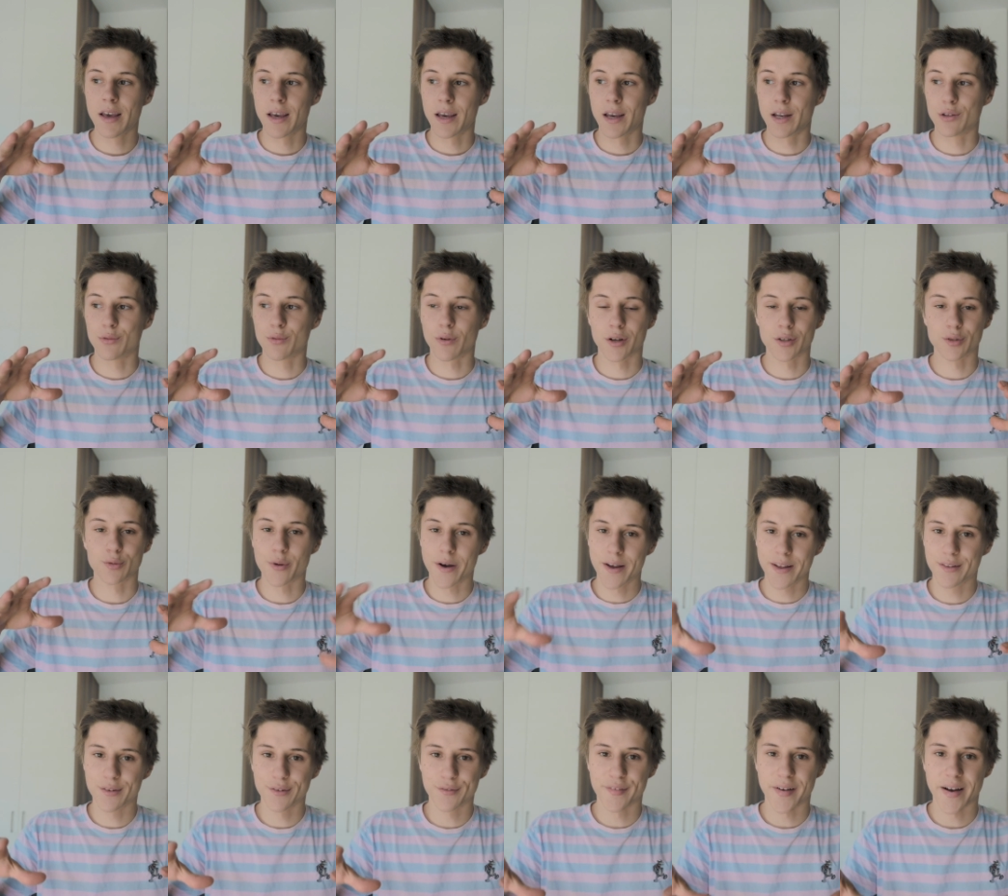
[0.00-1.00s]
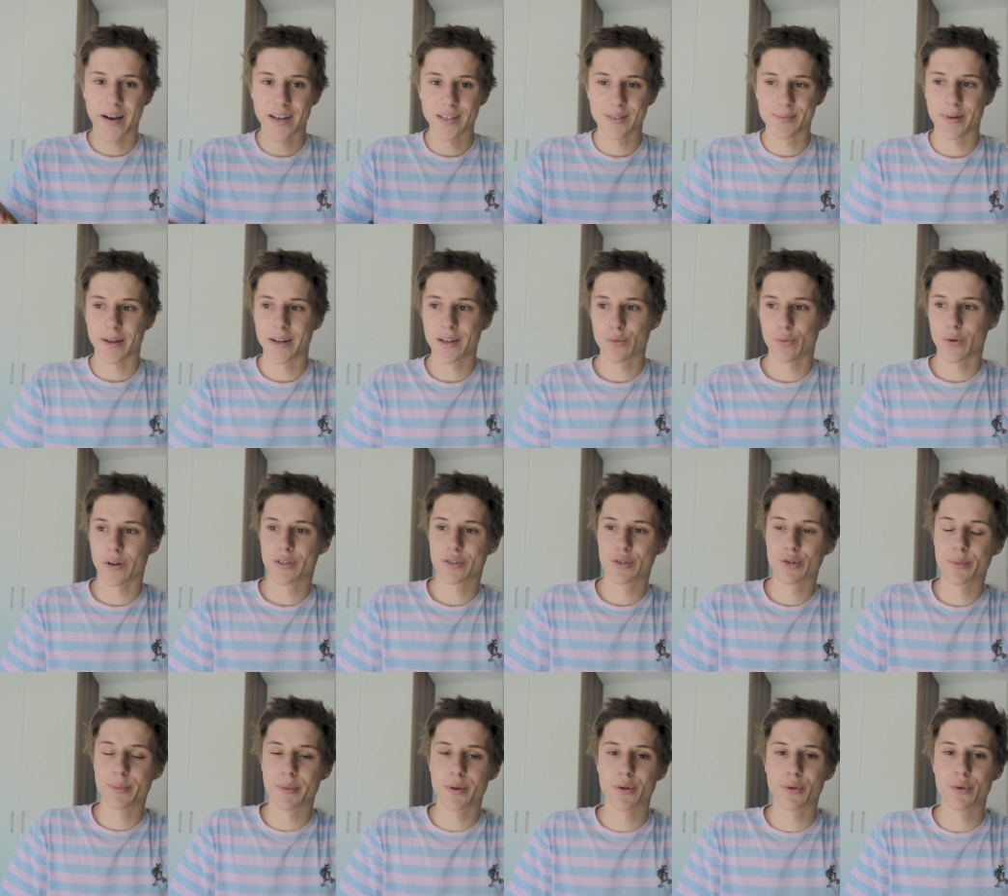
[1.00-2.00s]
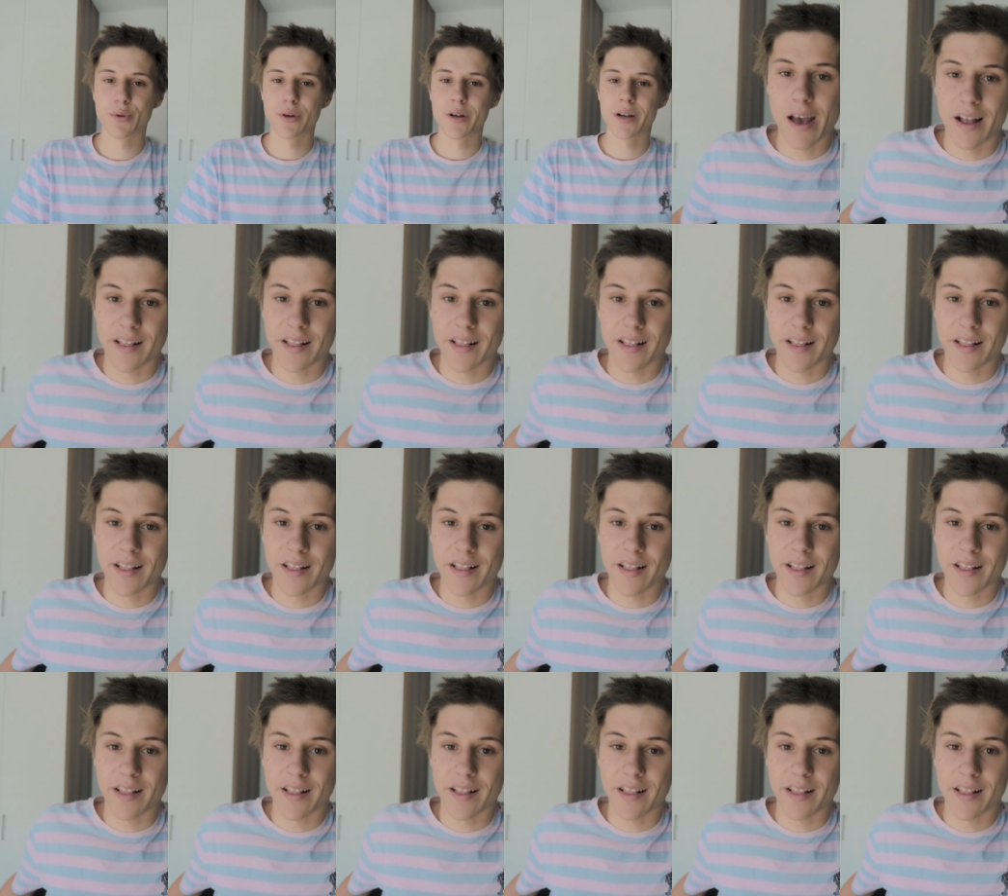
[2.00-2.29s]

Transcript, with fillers: it was way too fast, but it was super cool.